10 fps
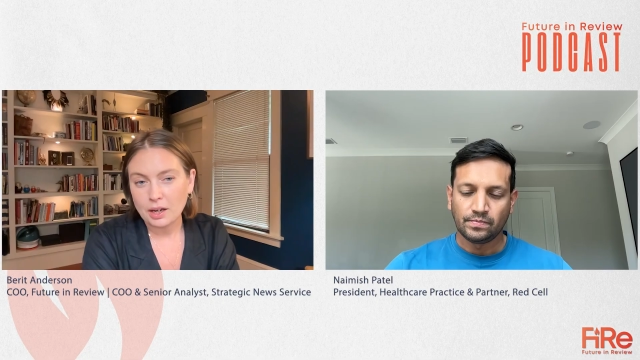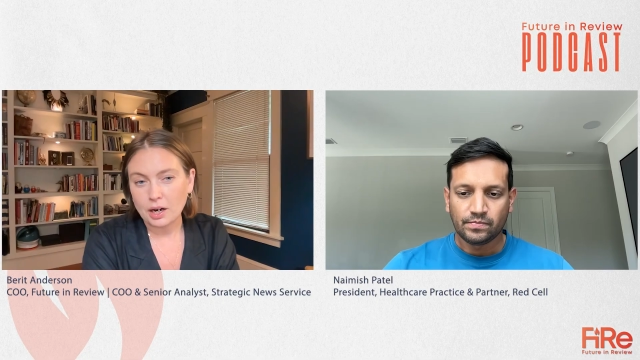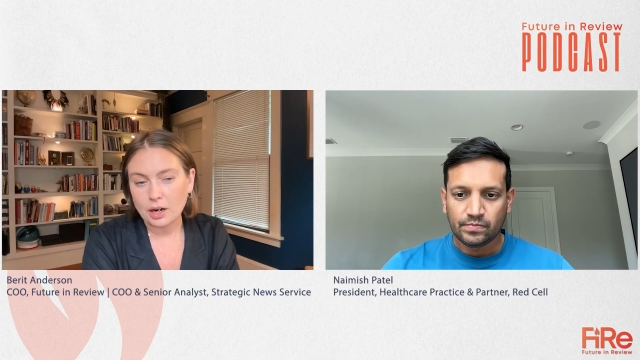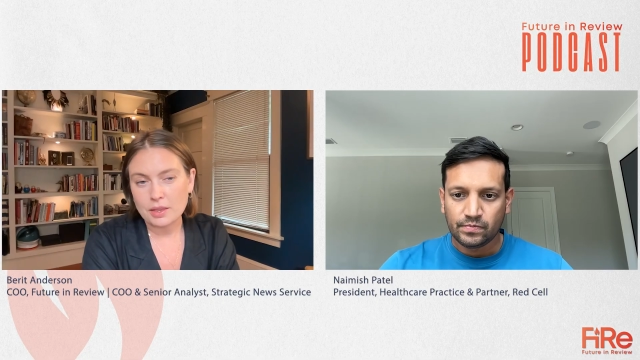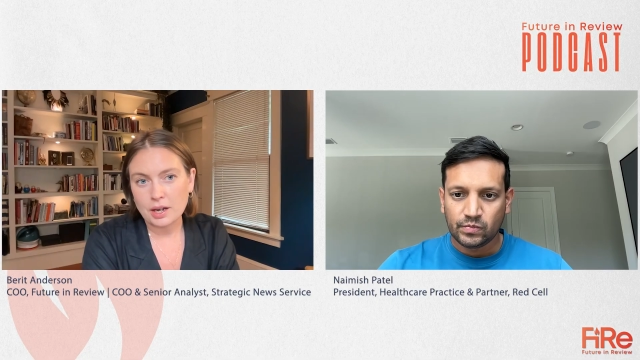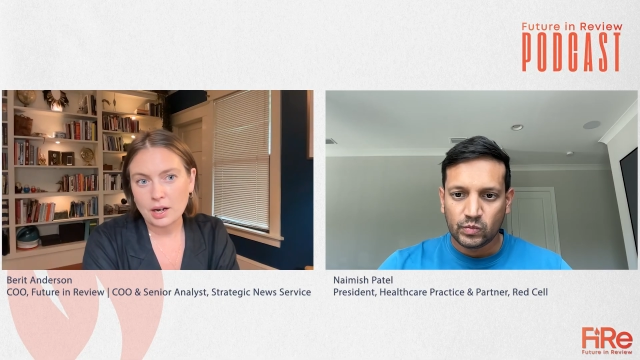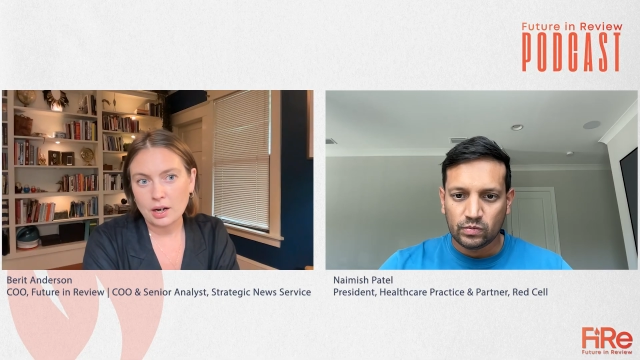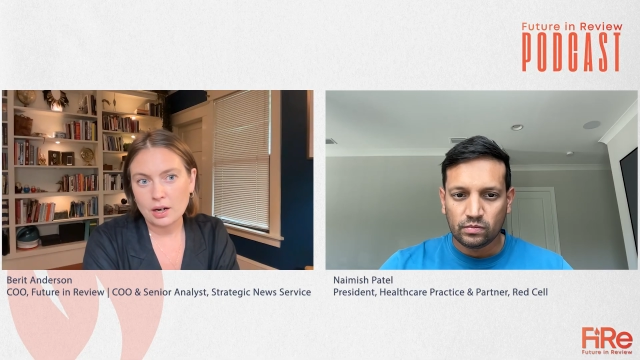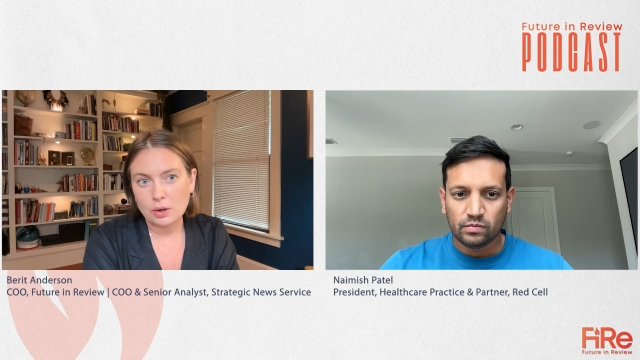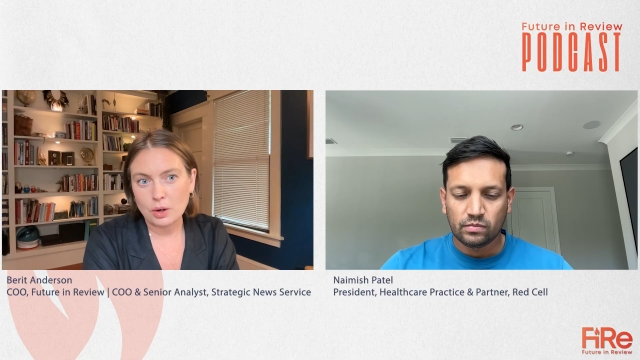Speaker 1: Are
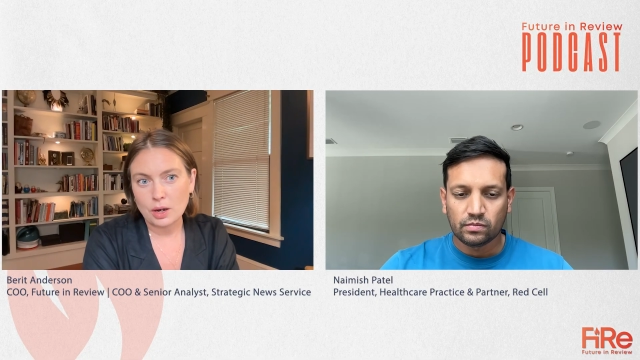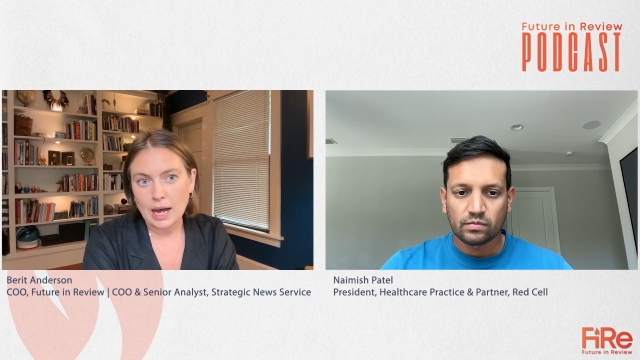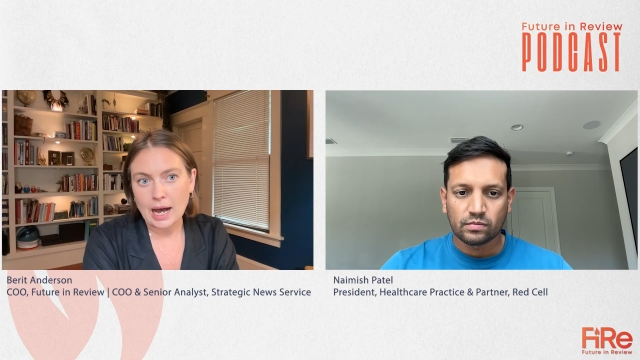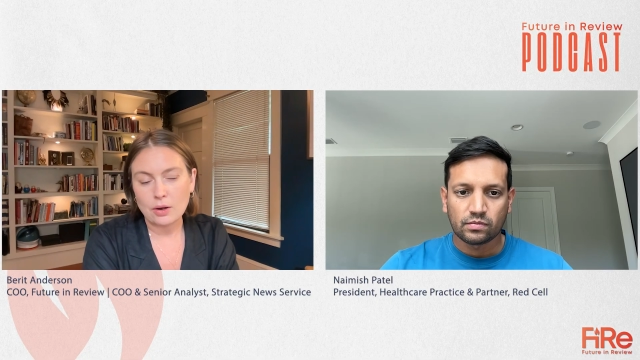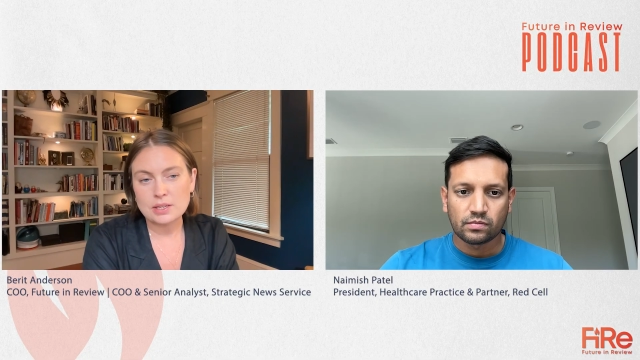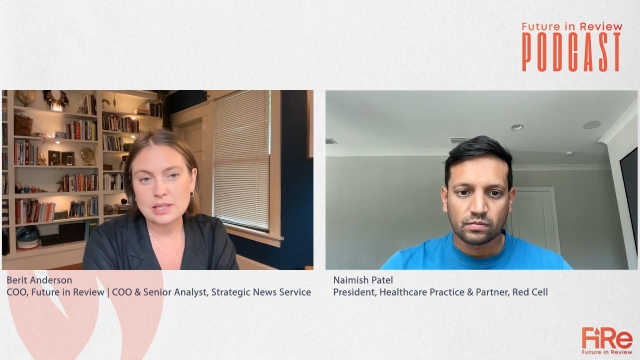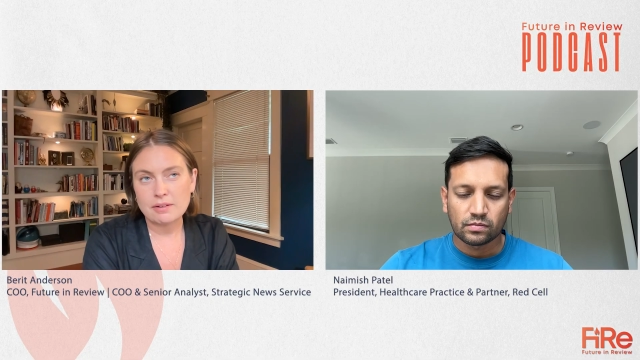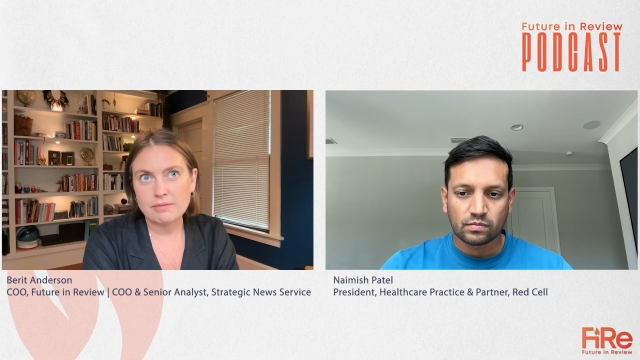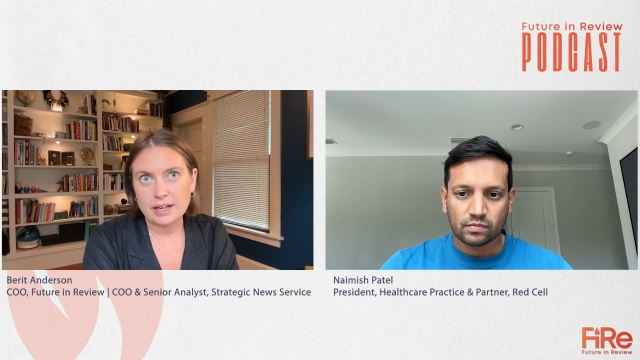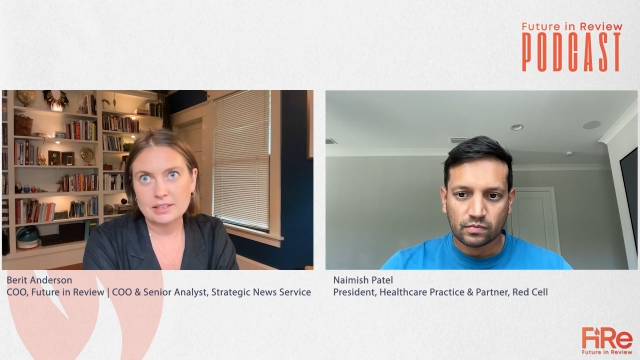there, how has that
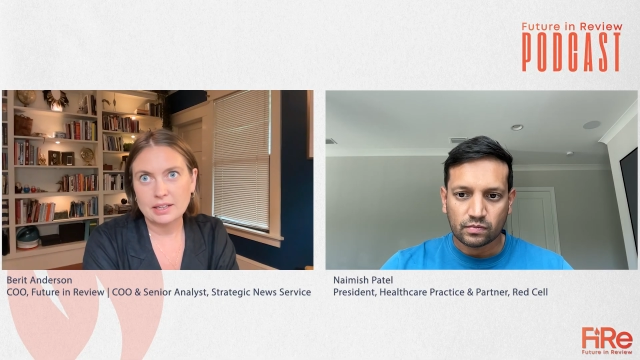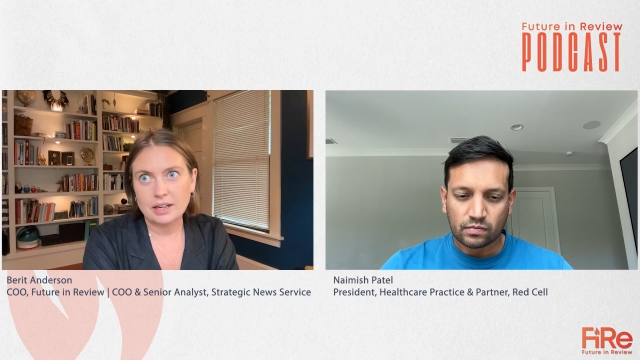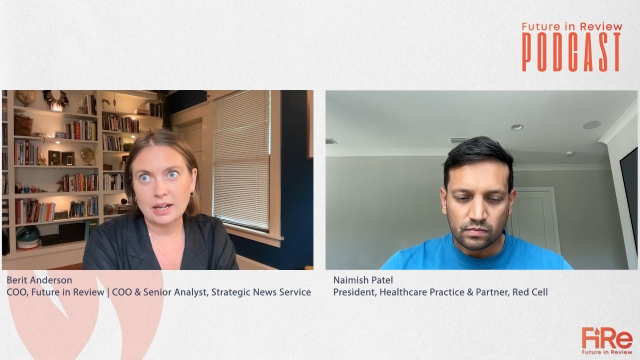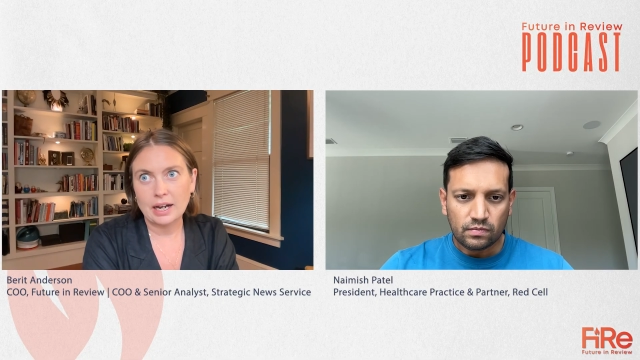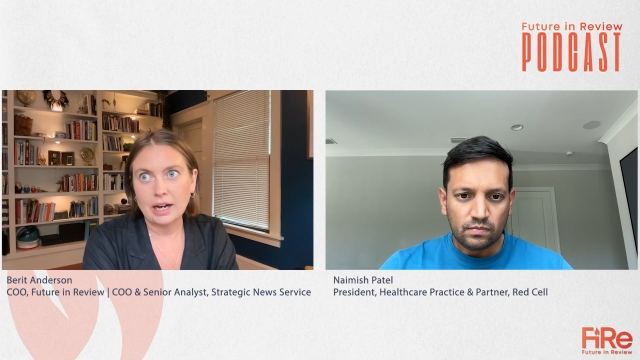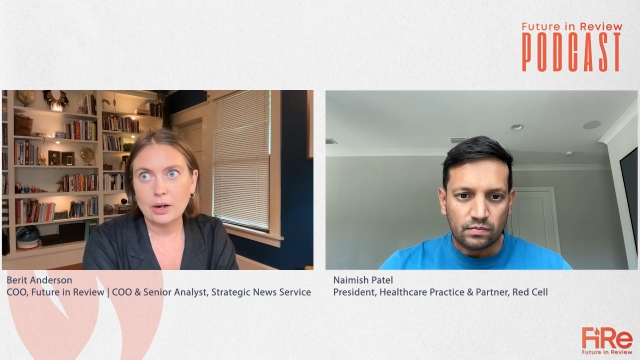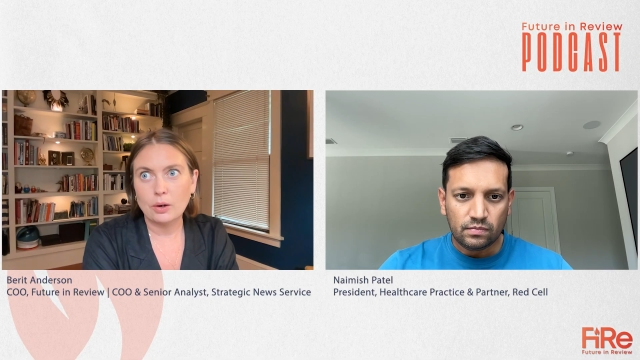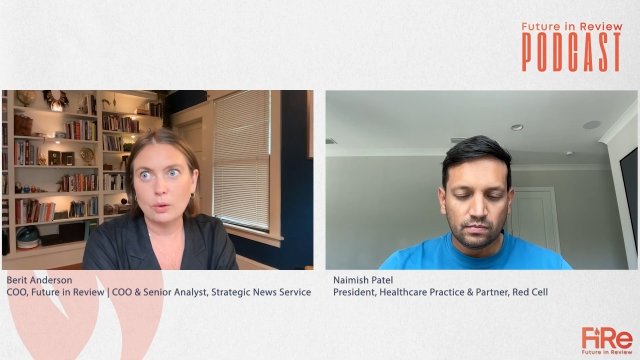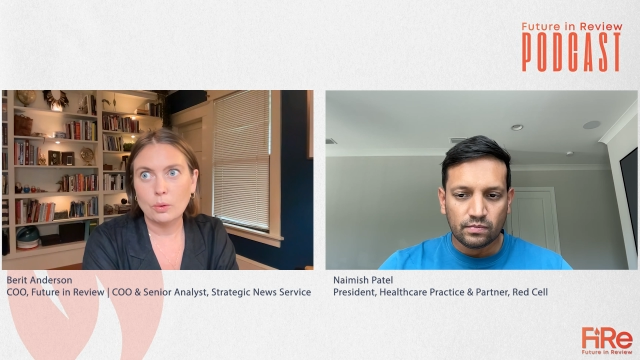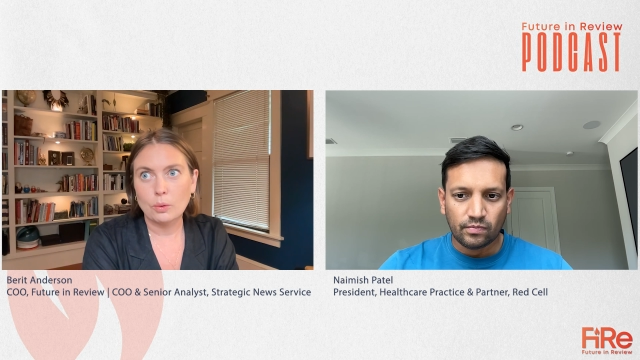affected
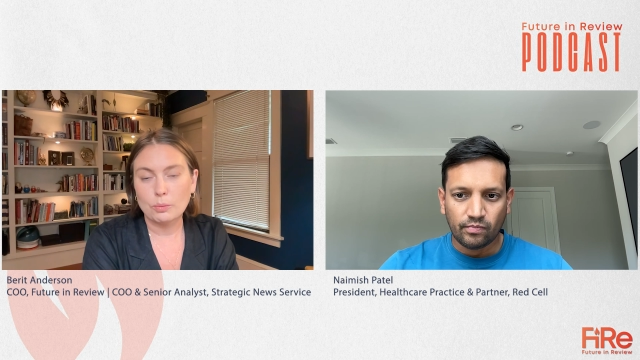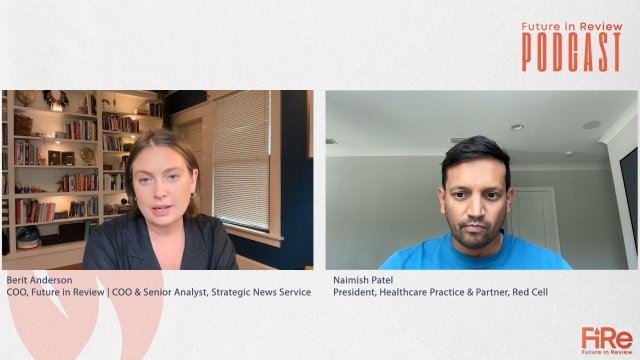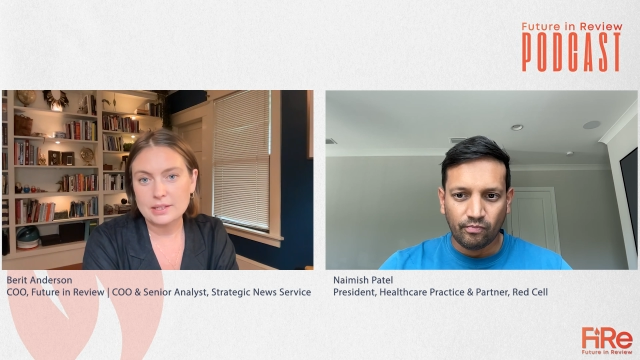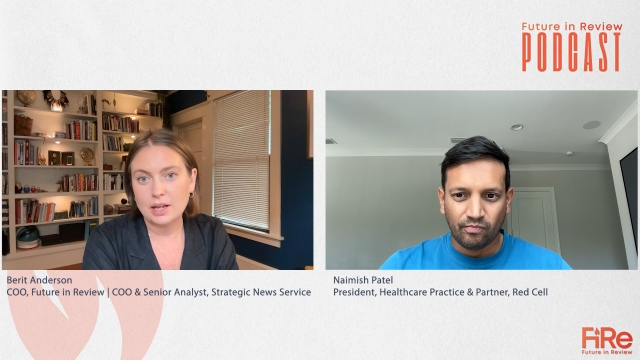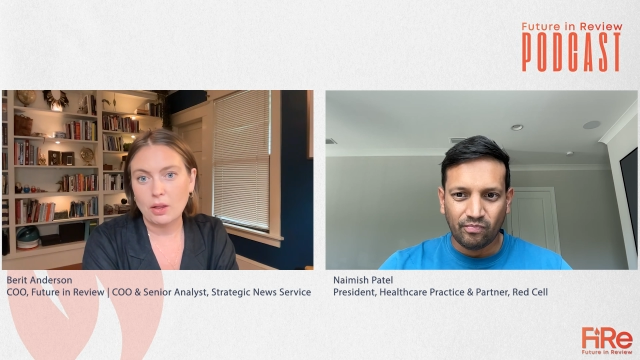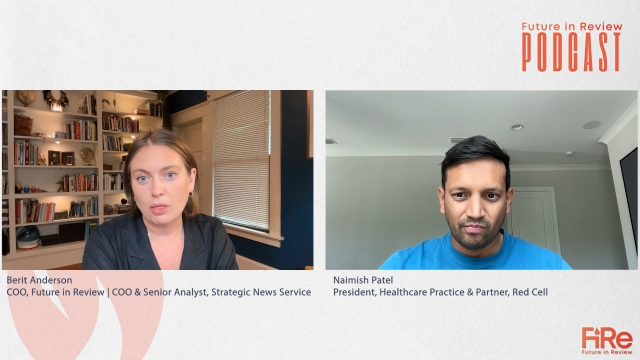how Red Cell